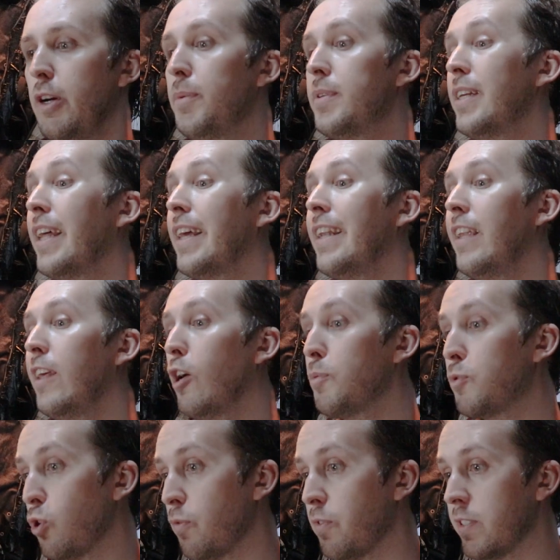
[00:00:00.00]
So I'm sitting in the
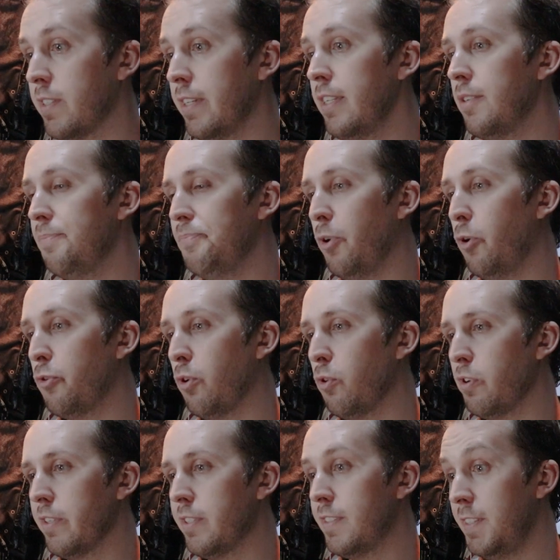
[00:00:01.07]
observer seat,
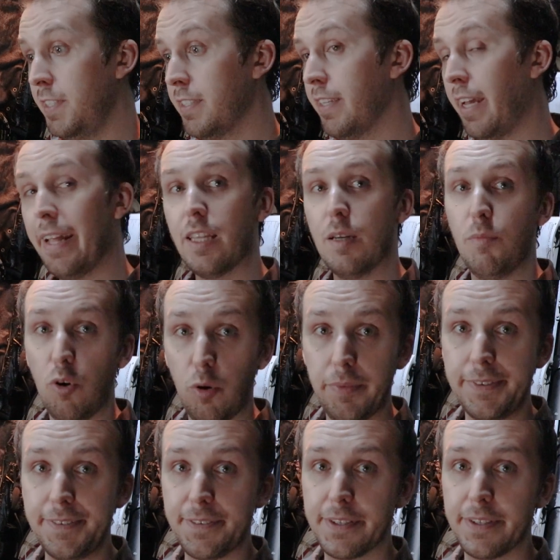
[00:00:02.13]
although the seat at the
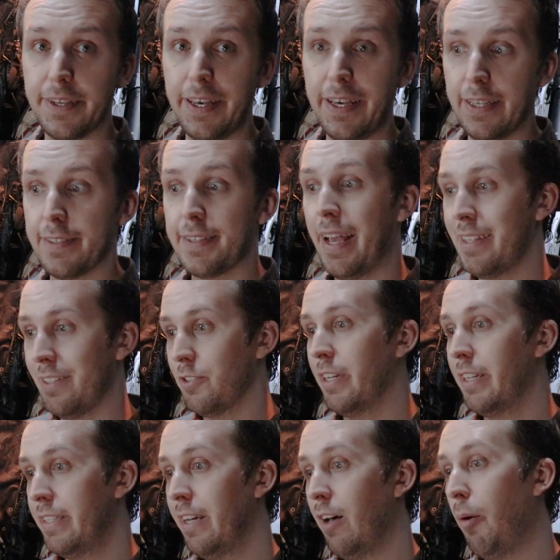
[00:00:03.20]
moment is, as you
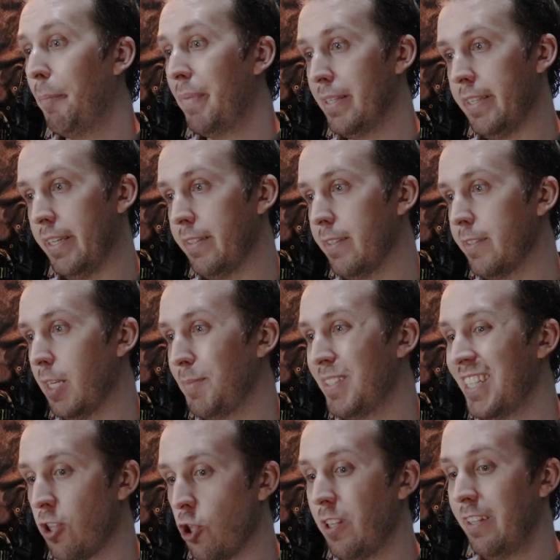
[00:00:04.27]
can tell, missing since I'm
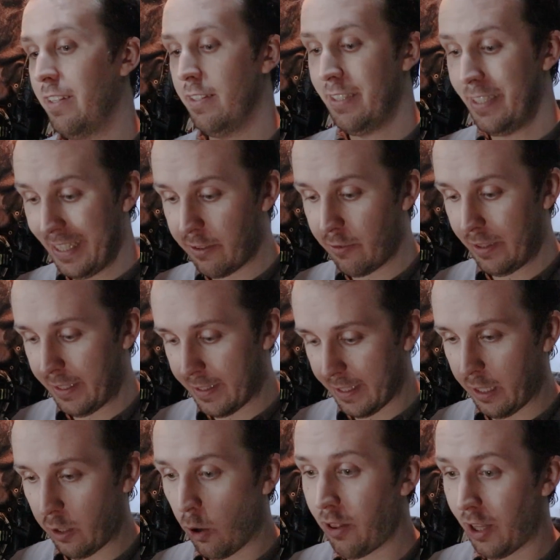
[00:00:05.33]
sitting, literally
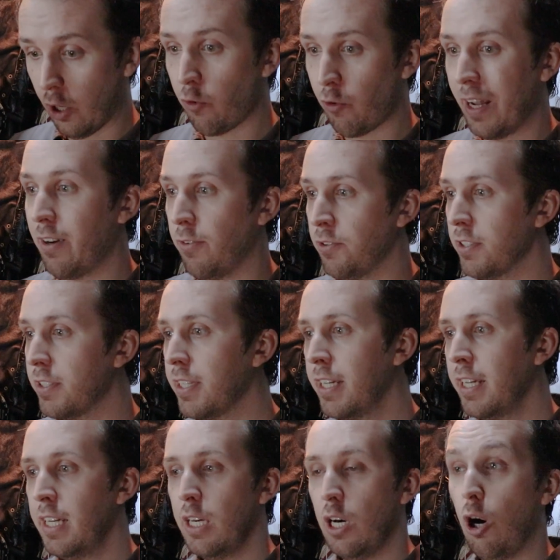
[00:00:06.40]
sitting on the ground
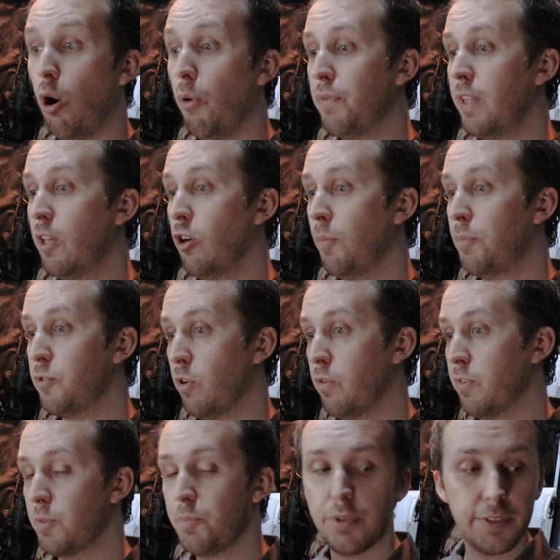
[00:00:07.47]
of the
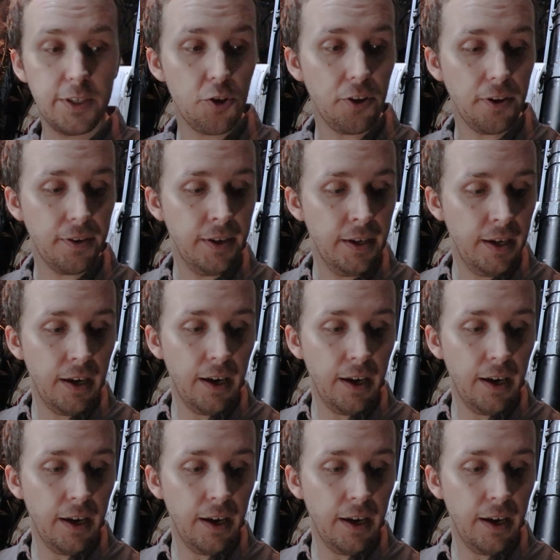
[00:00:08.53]
observer's position.